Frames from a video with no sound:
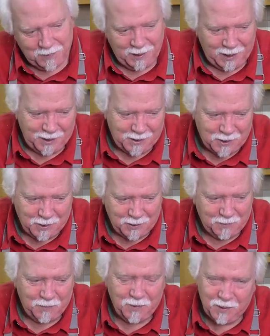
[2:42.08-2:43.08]
and
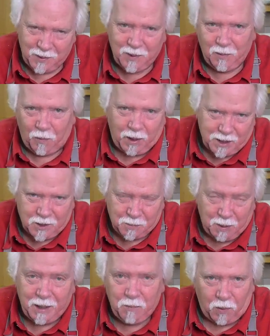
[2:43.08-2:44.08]
white,
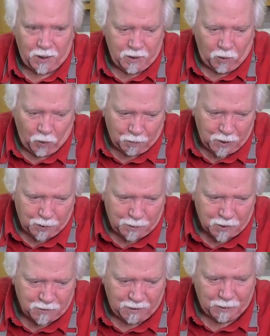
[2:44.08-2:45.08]
plain white,
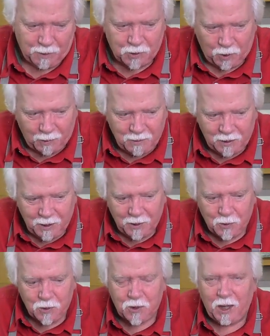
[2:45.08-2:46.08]
all-purpose flour. So I'm going to
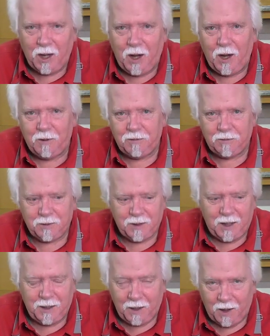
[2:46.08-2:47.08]
use half
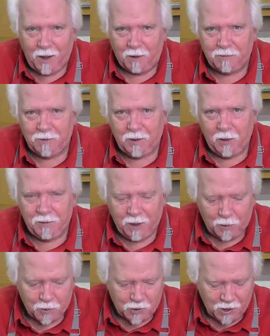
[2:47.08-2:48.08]
and half of
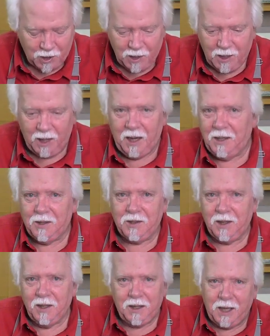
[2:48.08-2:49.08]
those and
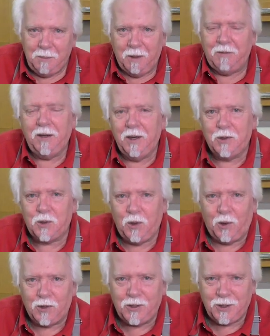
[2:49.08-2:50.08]
keep my fingers
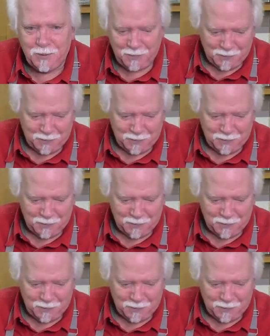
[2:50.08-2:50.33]
crossed.